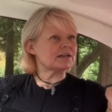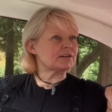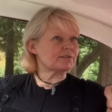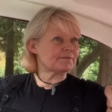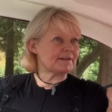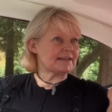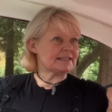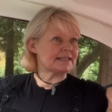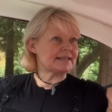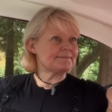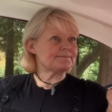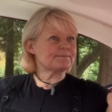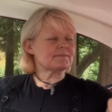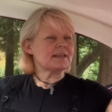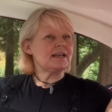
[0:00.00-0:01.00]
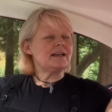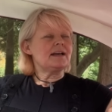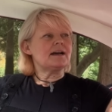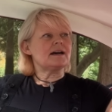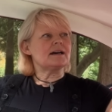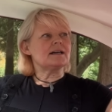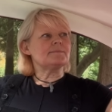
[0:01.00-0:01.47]
Graffiti.
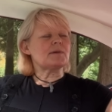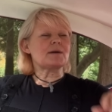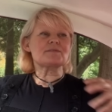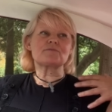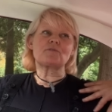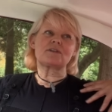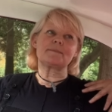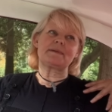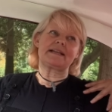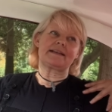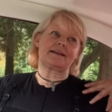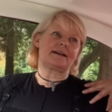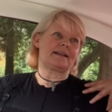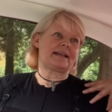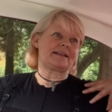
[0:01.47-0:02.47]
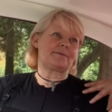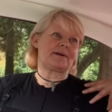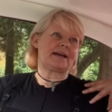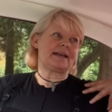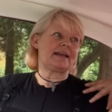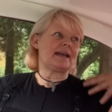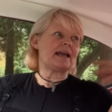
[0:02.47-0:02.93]
Um, I was a rockabilly girl
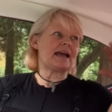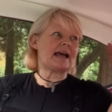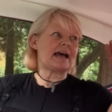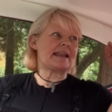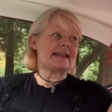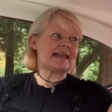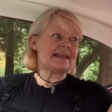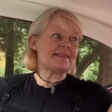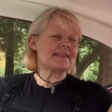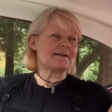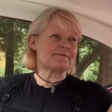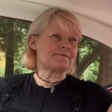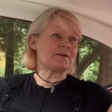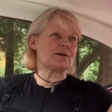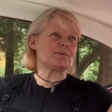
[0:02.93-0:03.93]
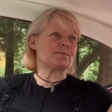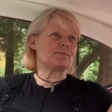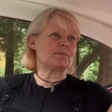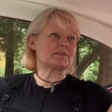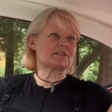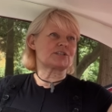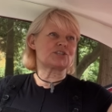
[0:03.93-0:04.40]
anyway, and in that film
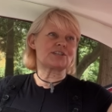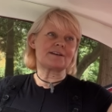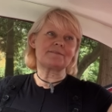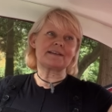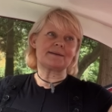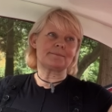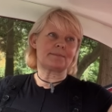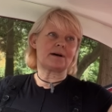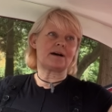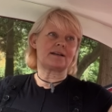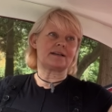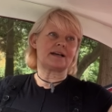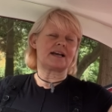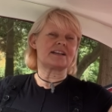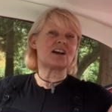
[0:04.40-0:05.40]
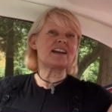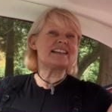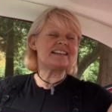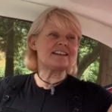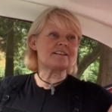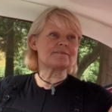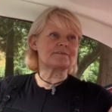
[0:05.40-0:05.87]
was a Chevy Impala, and I
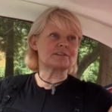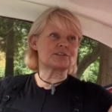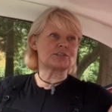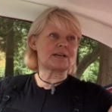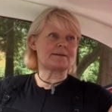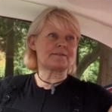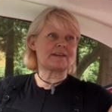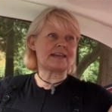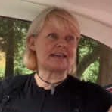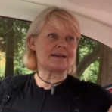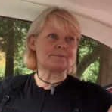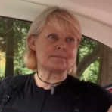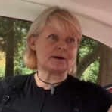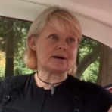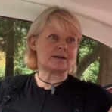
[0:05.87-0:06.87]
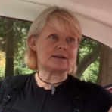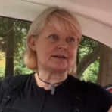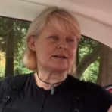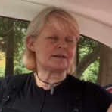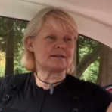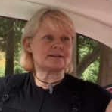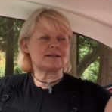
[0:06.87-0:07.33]
loved the Chevy Impala
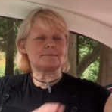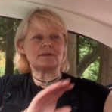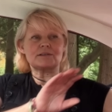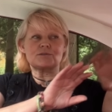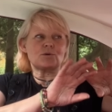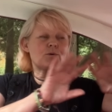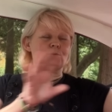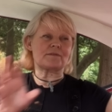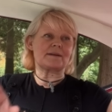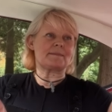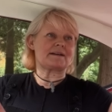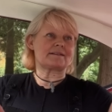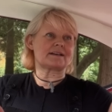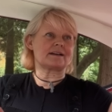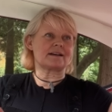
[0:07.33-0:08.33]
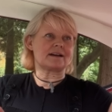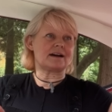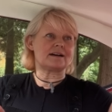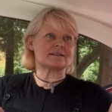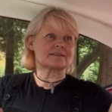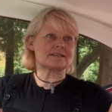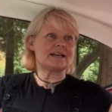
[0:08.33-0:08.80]
amongst all the American
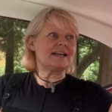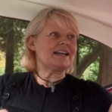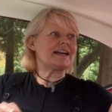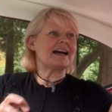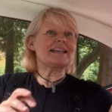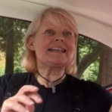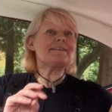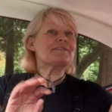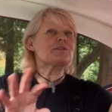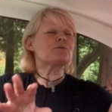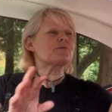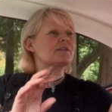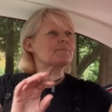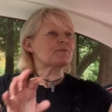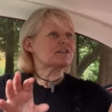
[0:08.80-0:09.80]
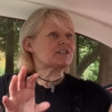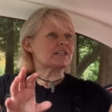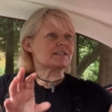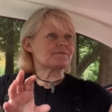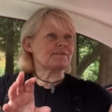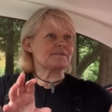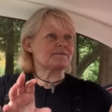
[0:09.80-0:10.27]
cars and even all the
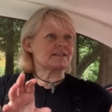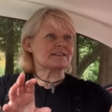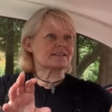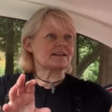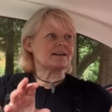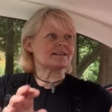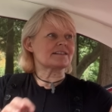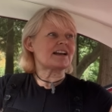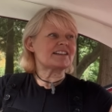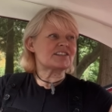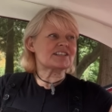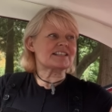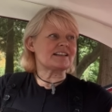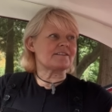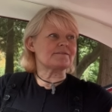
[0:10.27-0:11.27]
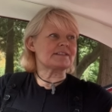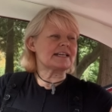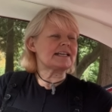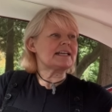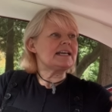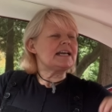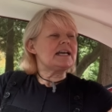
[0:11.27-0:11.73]
British 50s cars. I just loved
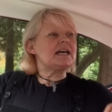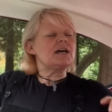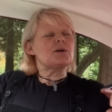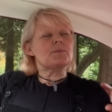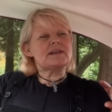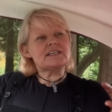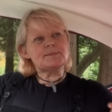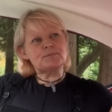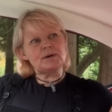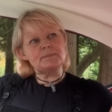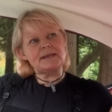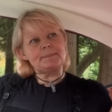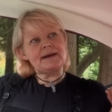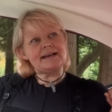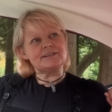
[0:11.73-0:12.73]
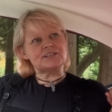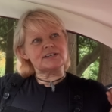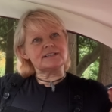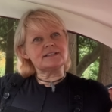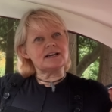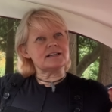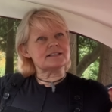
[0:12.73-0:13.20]
it. Went to Bromley
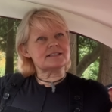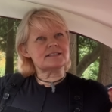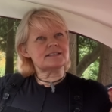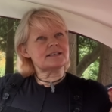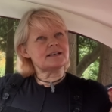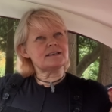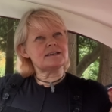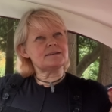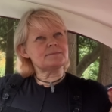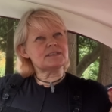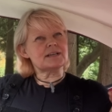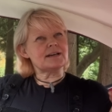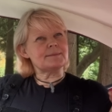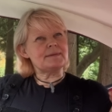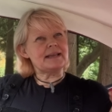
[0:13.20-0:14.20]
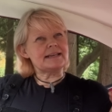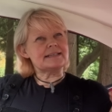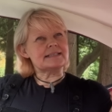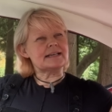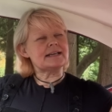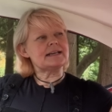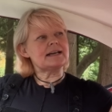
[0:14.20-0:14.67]
Pageant at some time
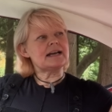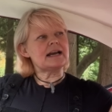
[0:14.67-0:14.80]
later,